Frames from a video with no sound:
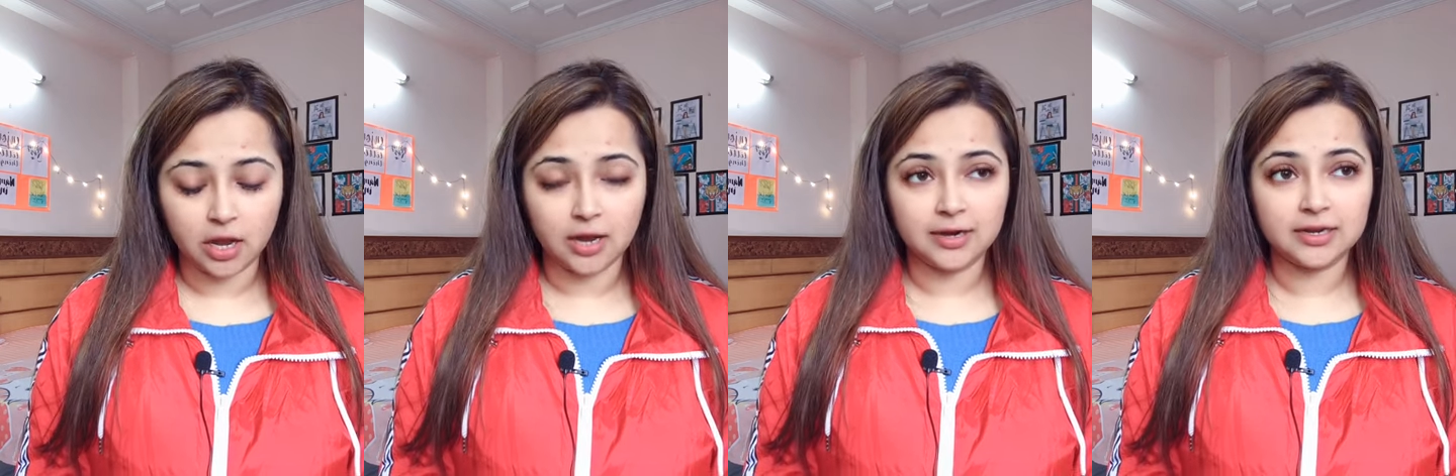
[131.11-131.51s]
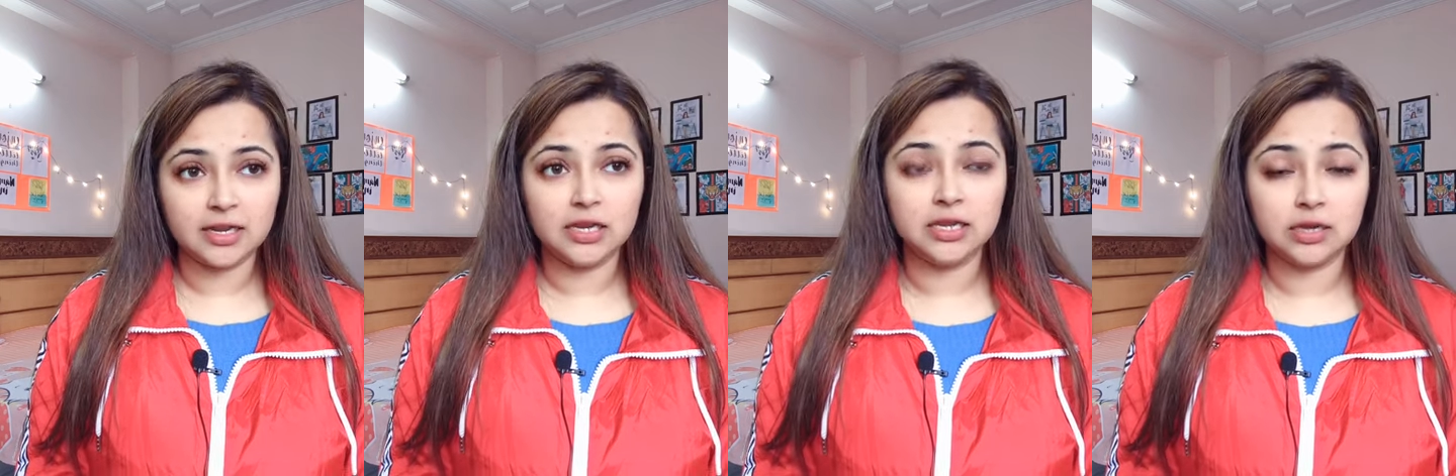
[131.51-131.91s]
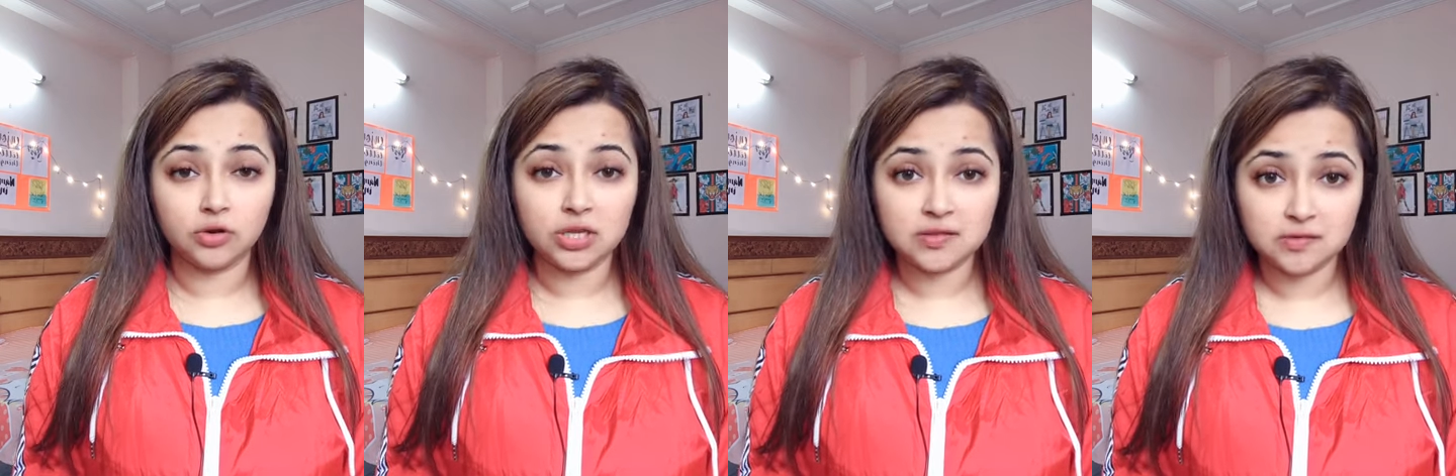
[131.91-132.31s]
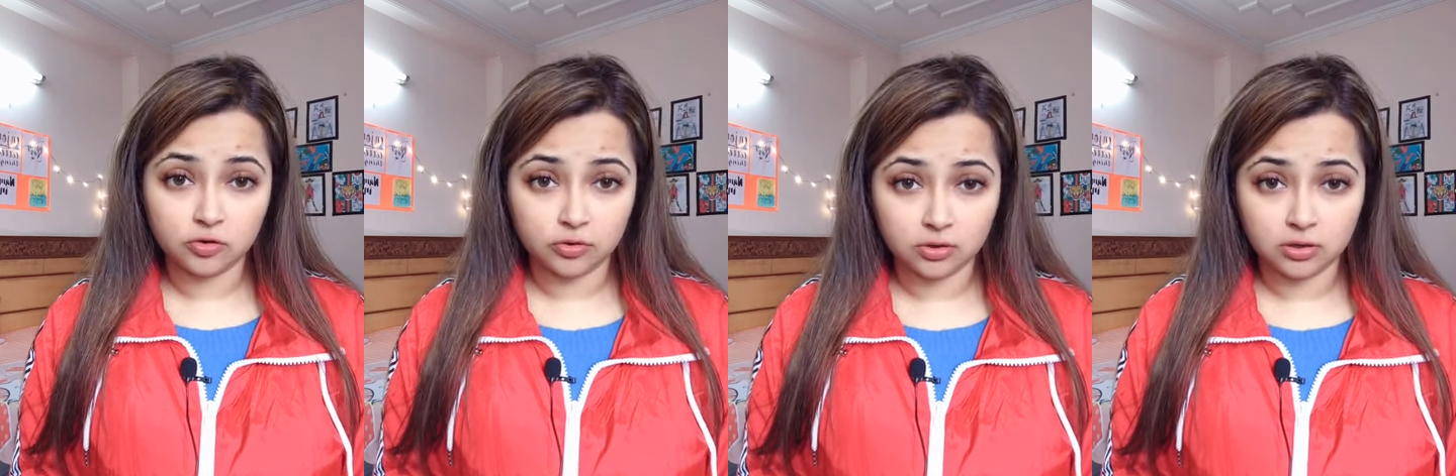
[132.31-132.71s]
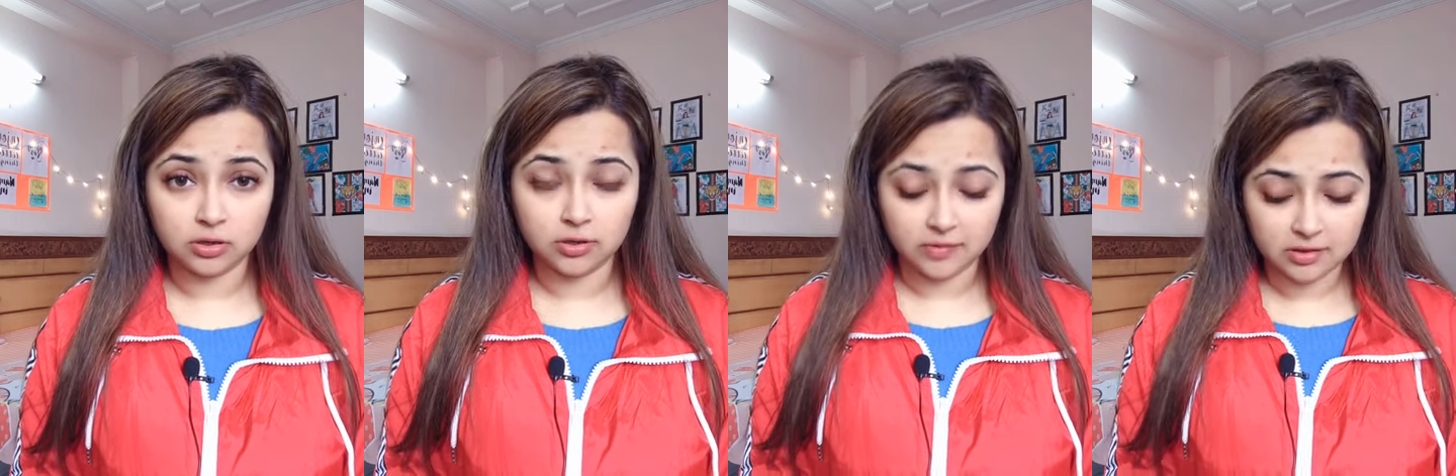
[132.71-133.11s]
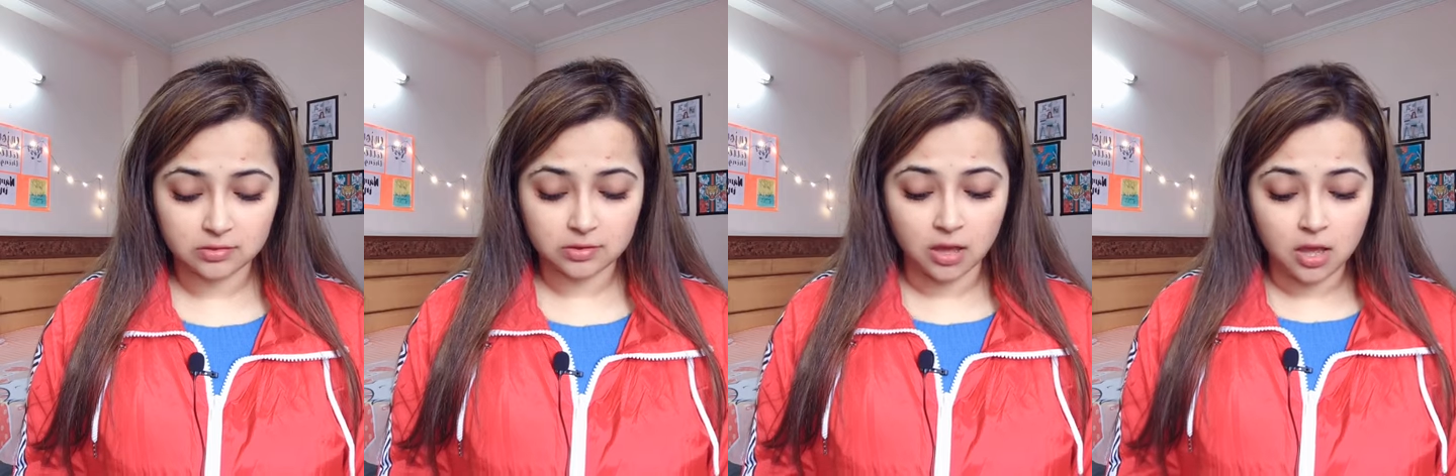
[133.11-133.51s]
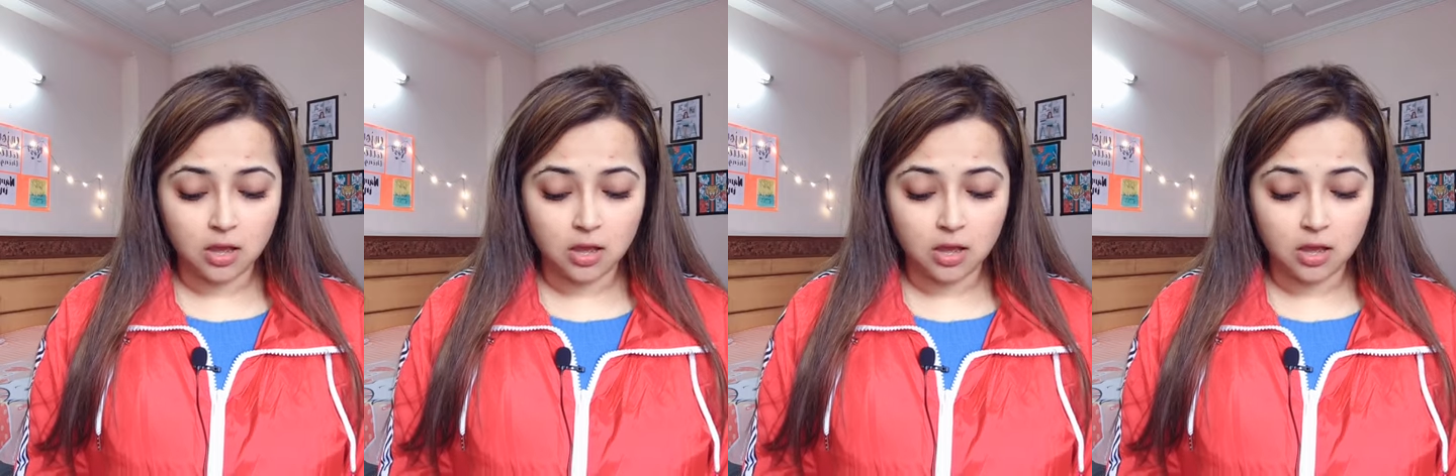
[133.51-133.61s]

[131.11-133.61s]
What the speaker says: are at an increased risk